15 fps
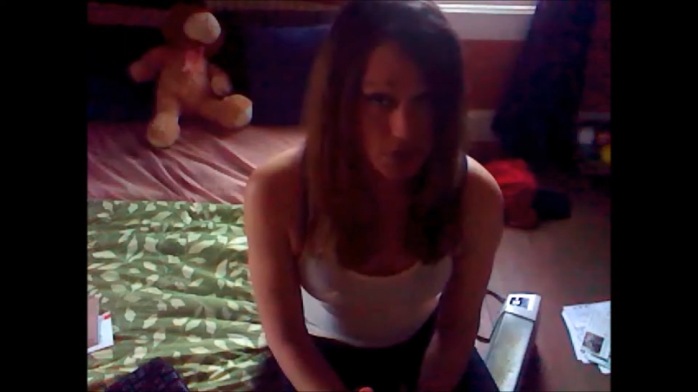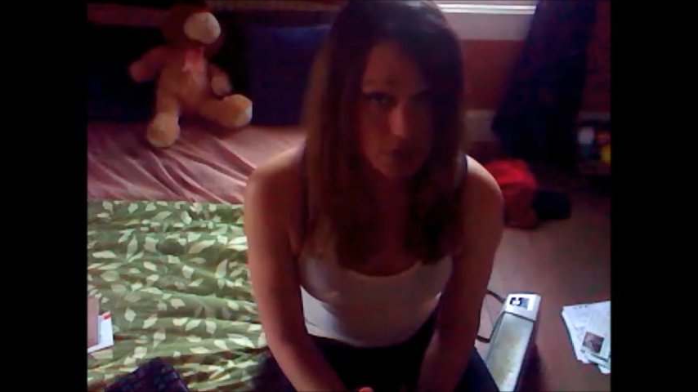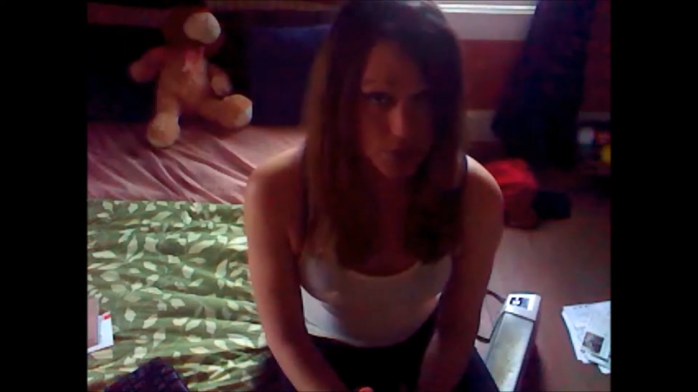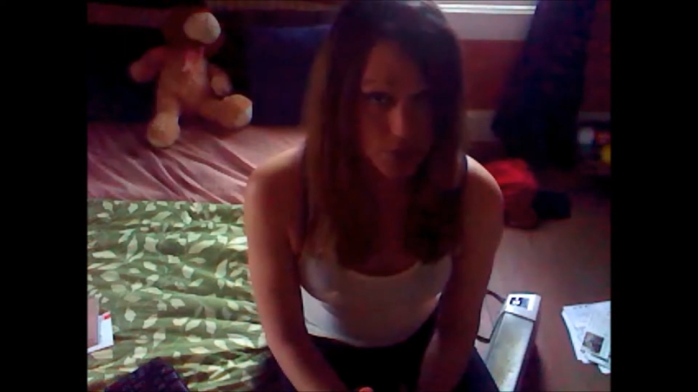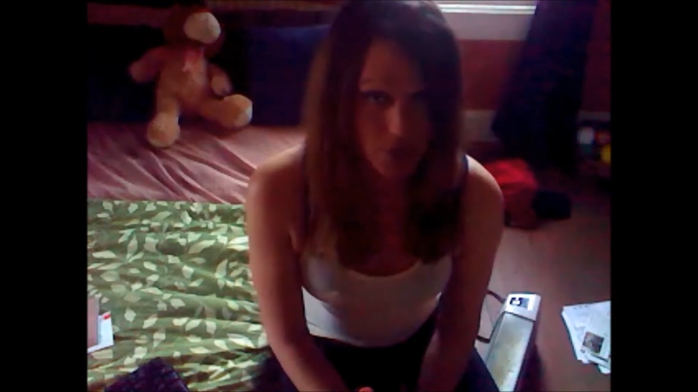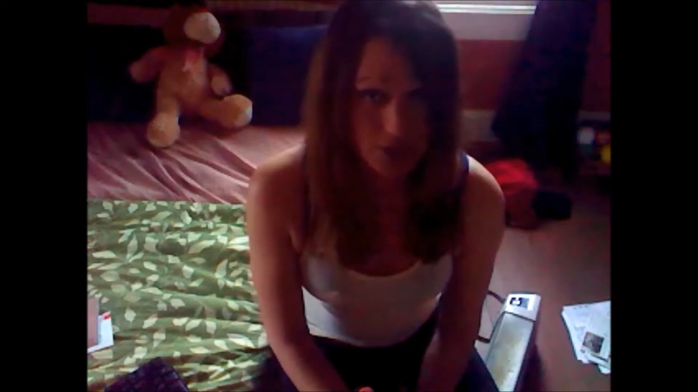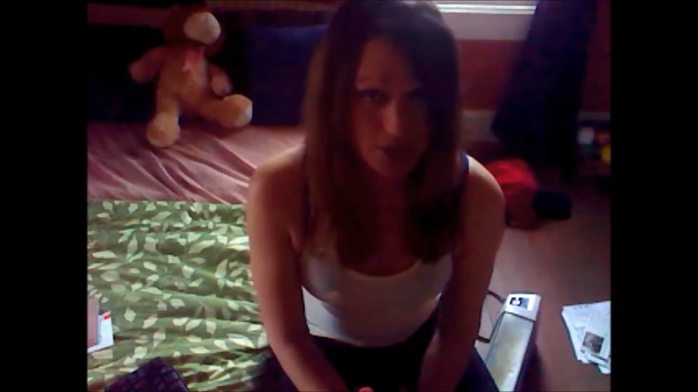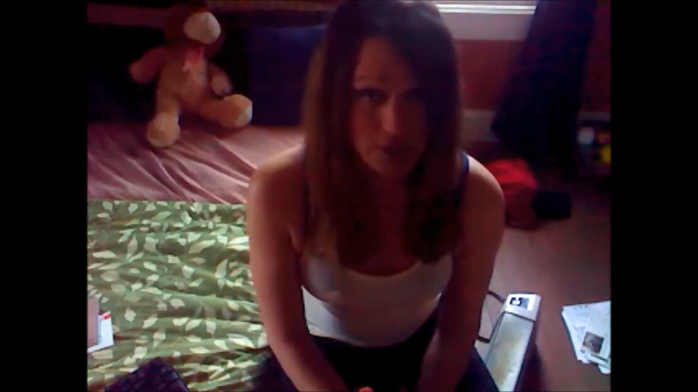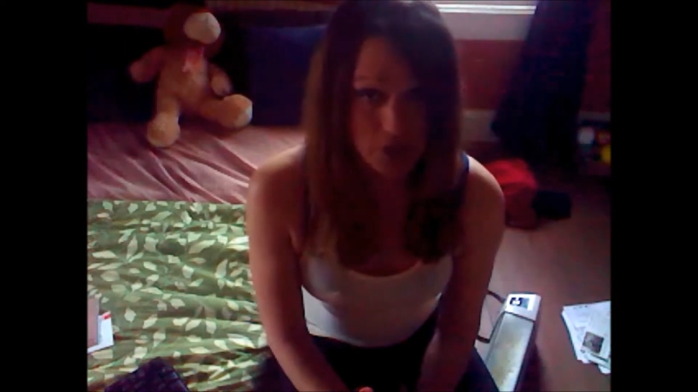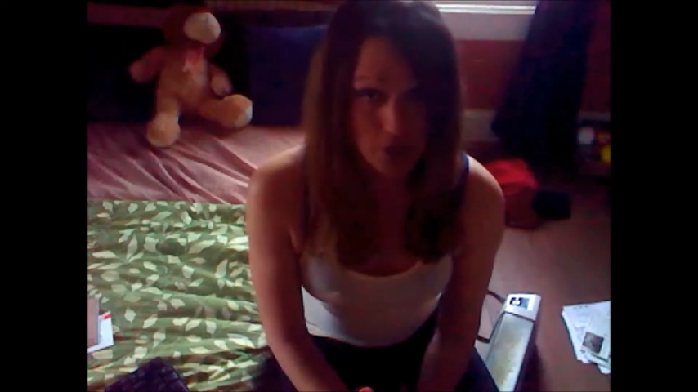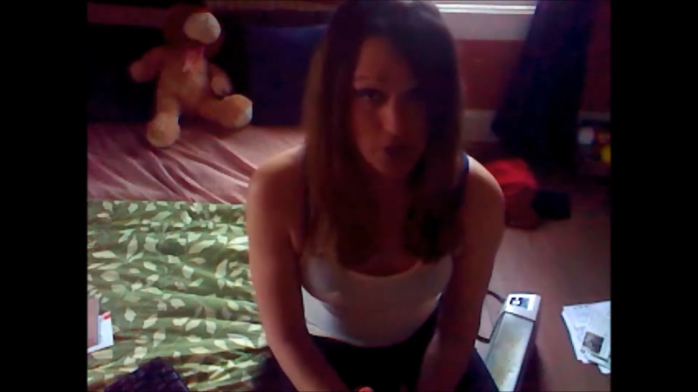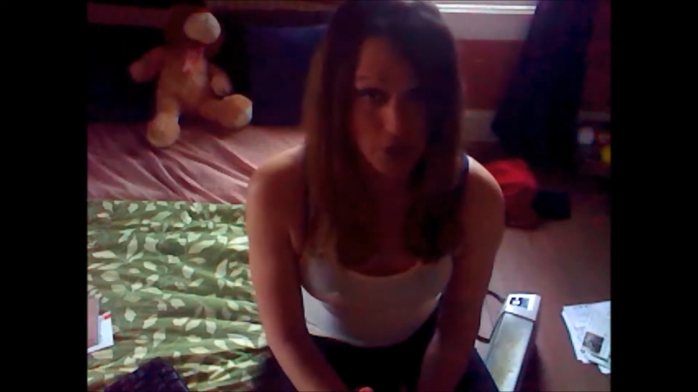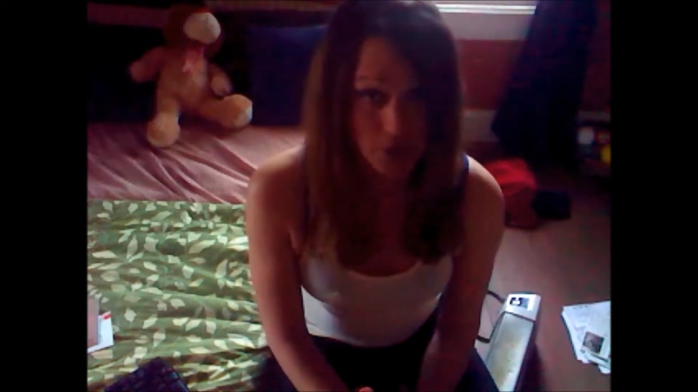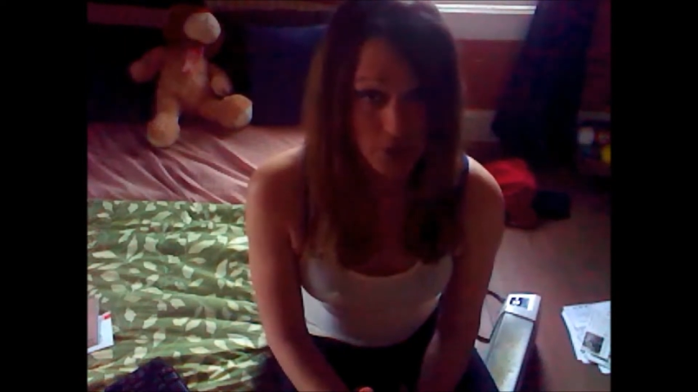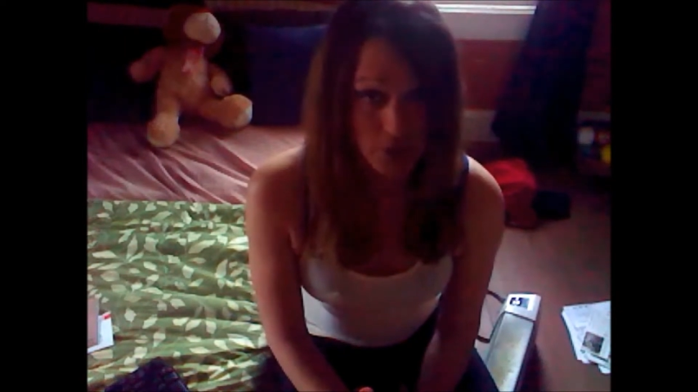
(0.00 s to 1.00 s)
to rescue
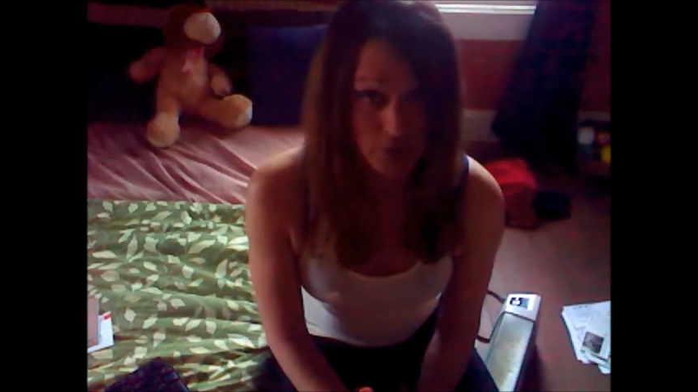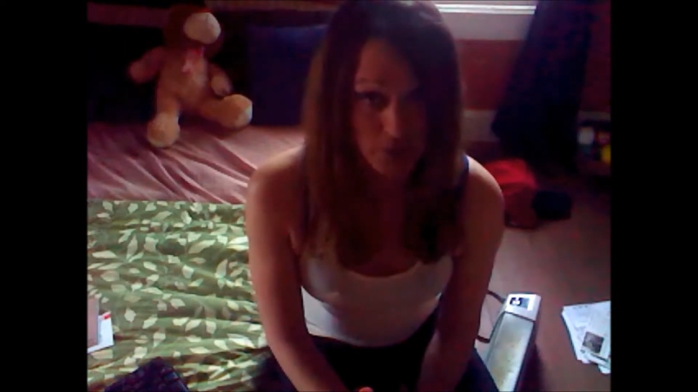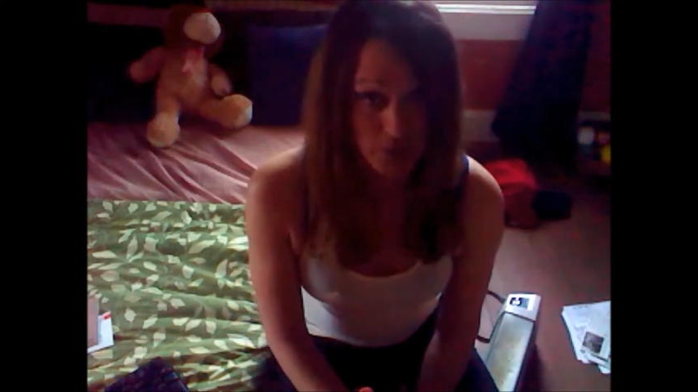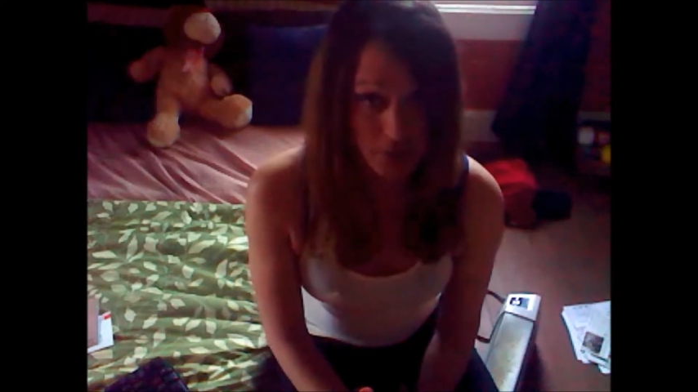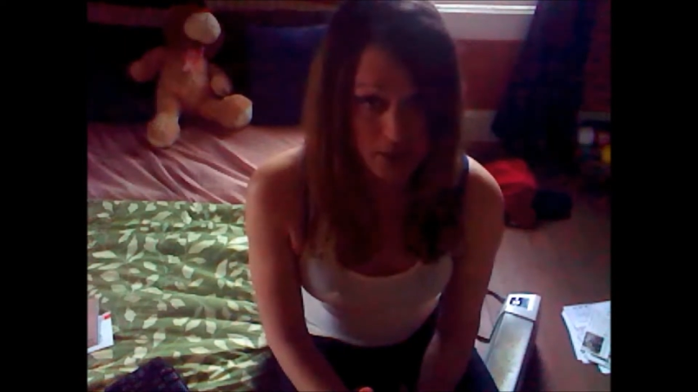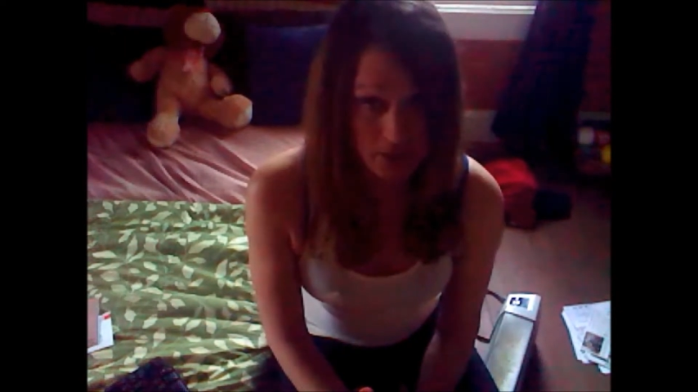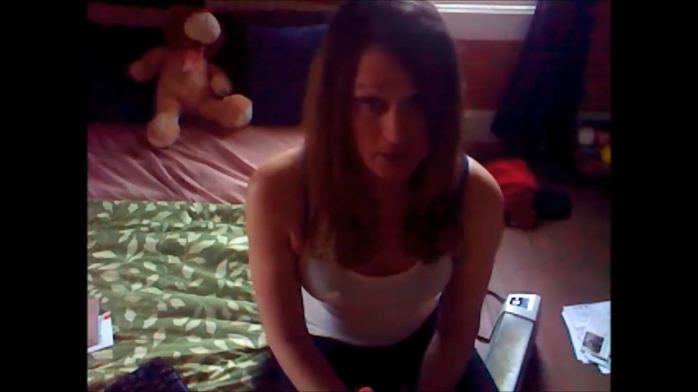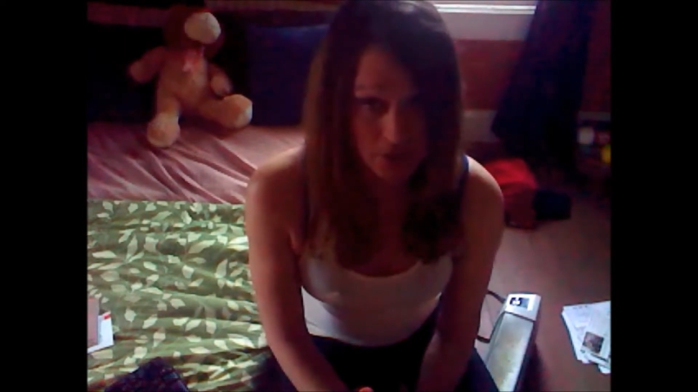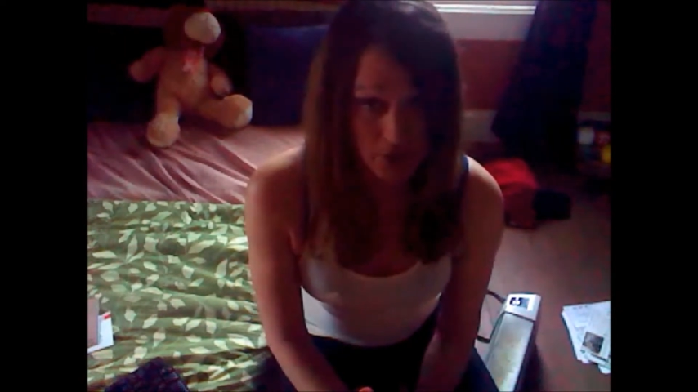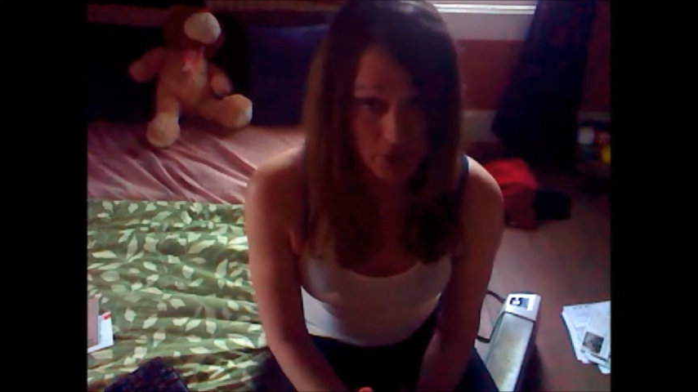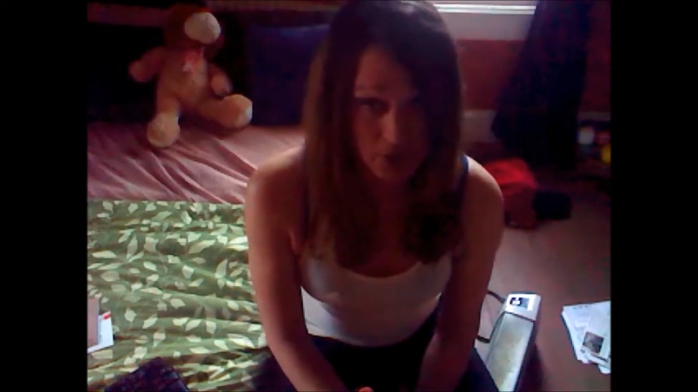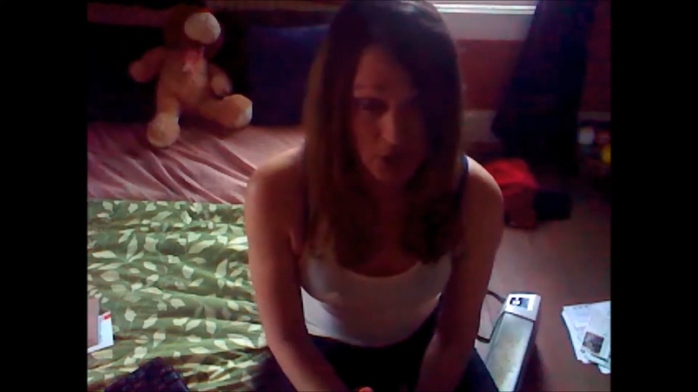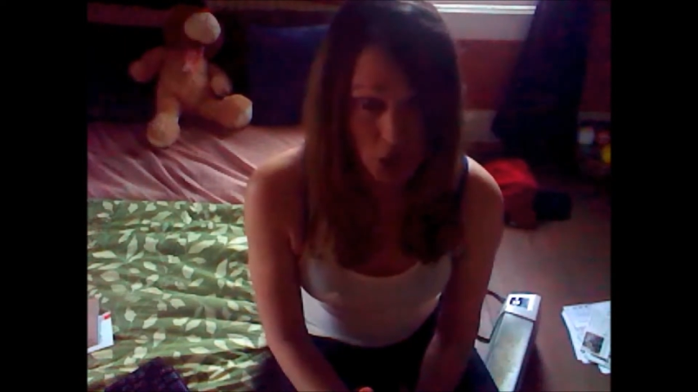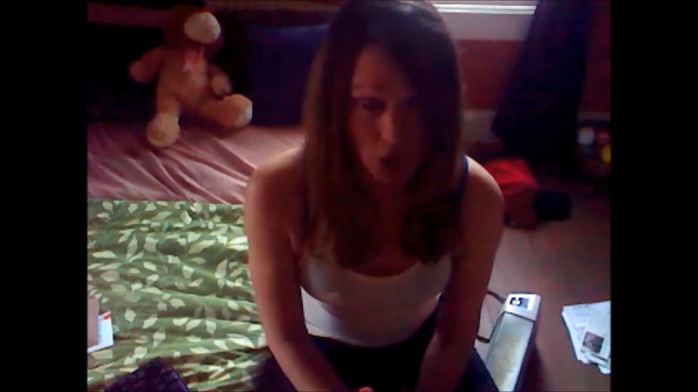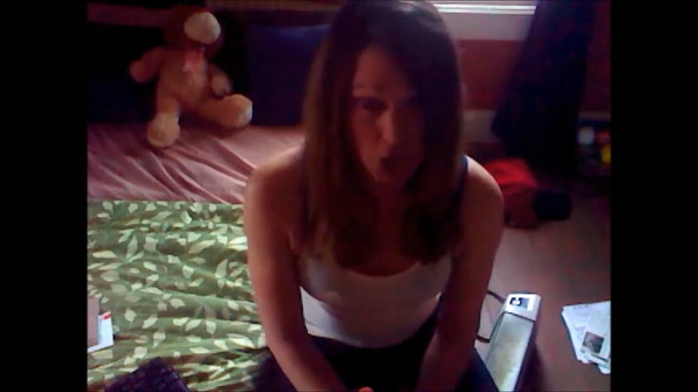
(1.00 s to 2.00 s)
you from
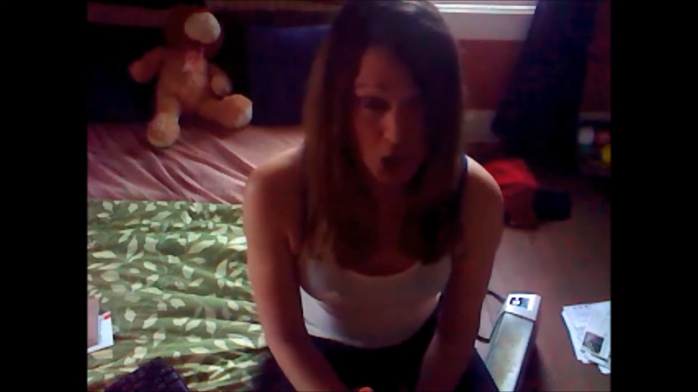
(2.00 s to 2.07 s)
anything.